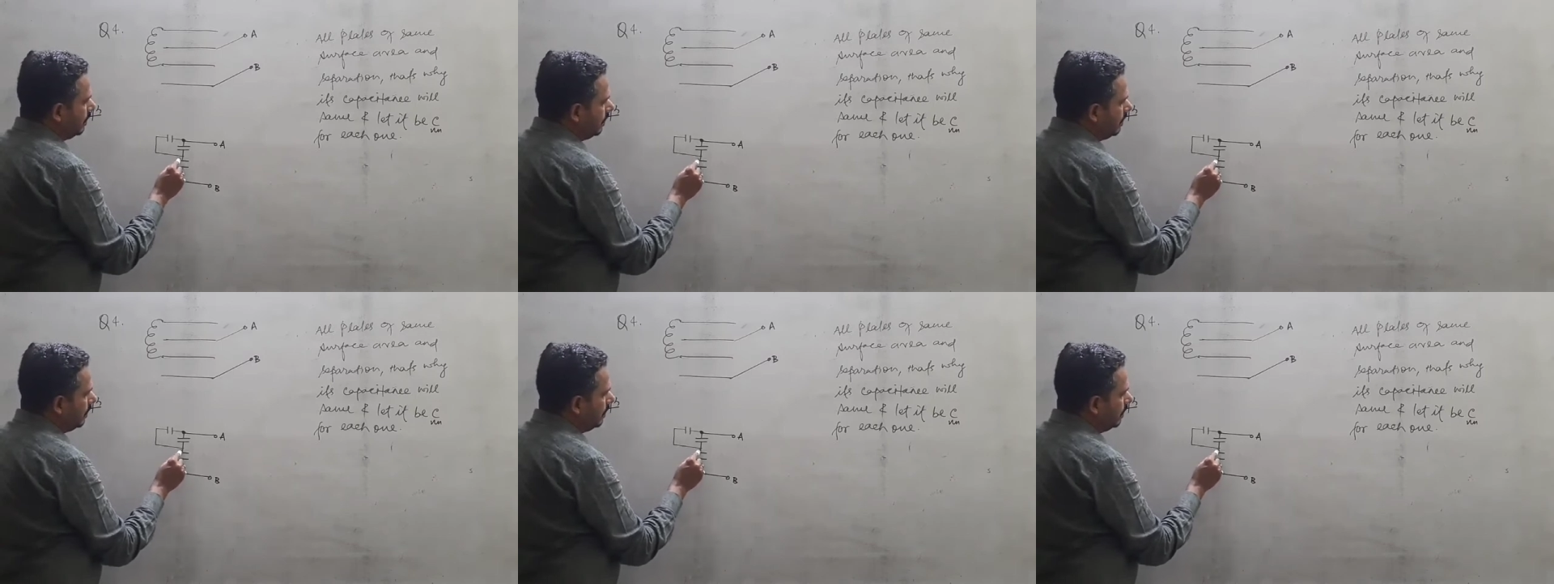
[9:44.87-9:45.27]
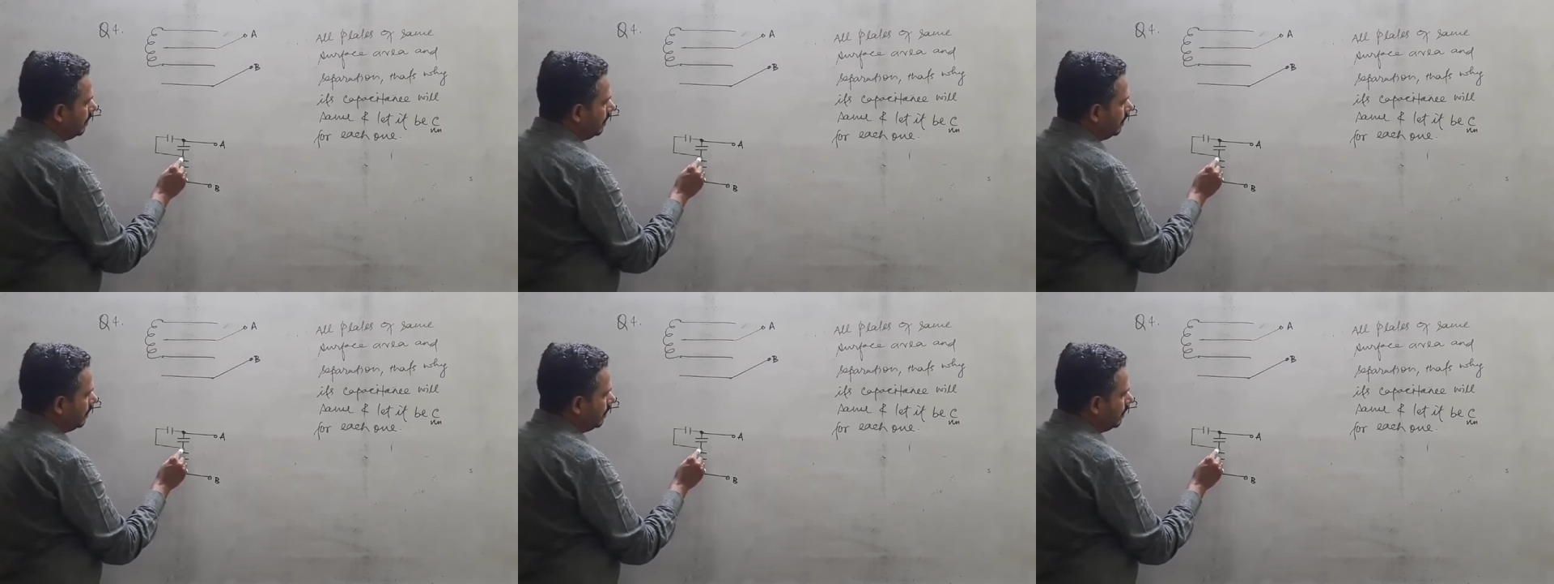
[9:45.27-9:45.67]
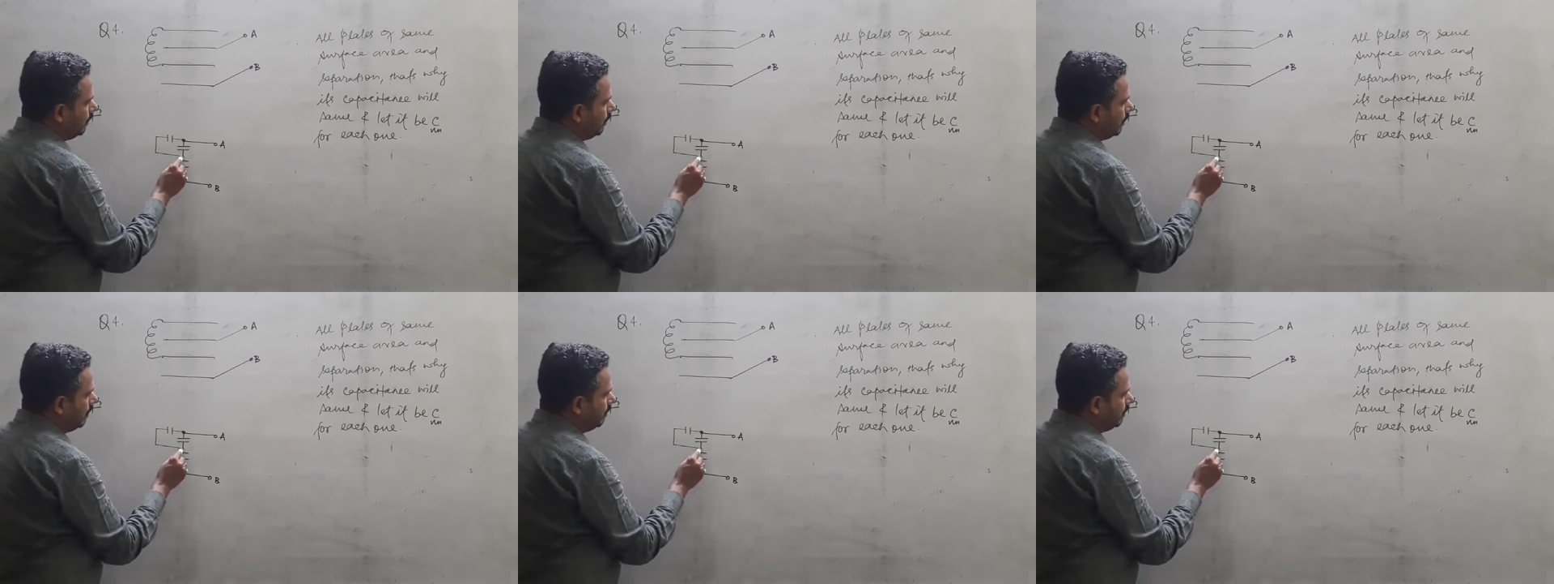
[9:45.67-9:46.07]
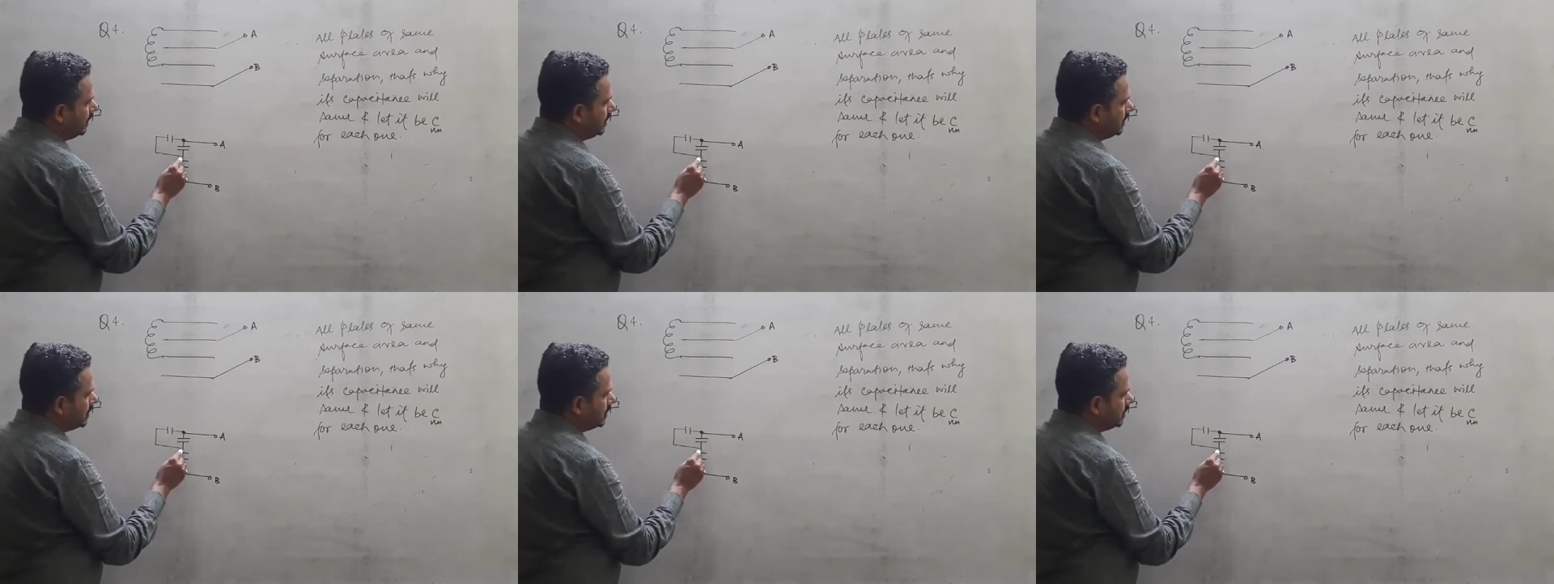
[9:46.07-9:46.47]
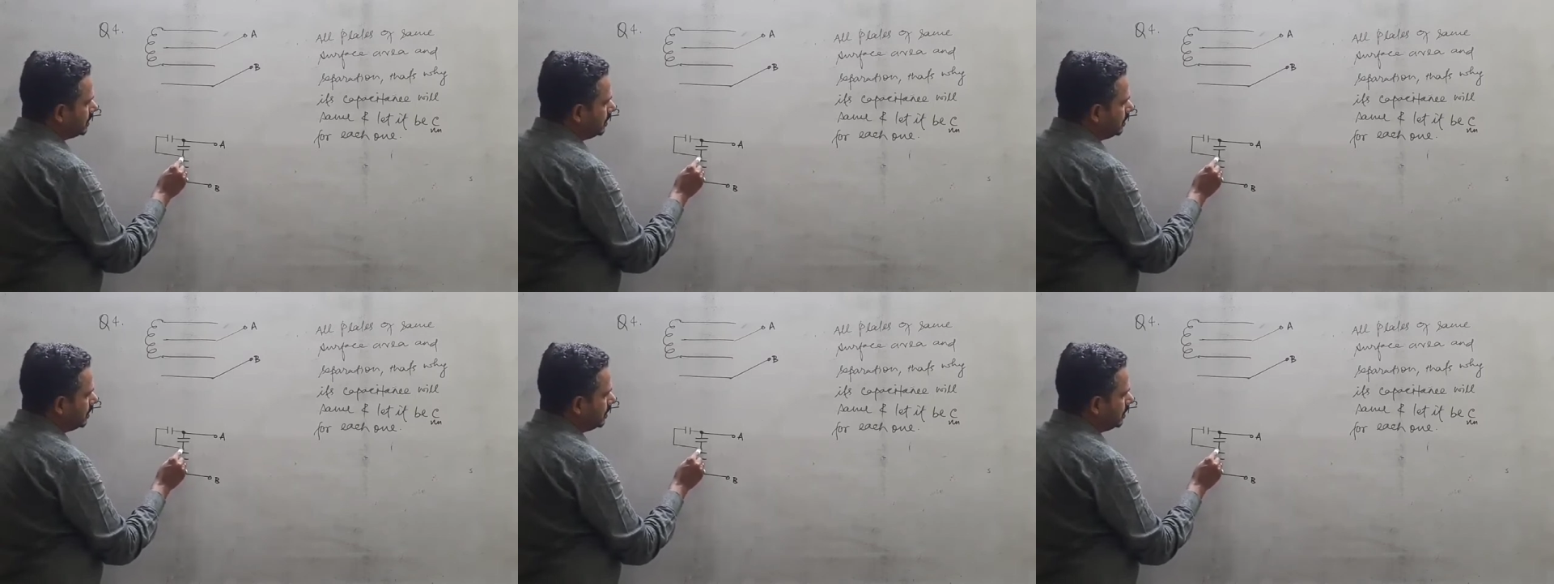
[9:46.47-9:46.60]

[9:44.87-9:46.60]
from this node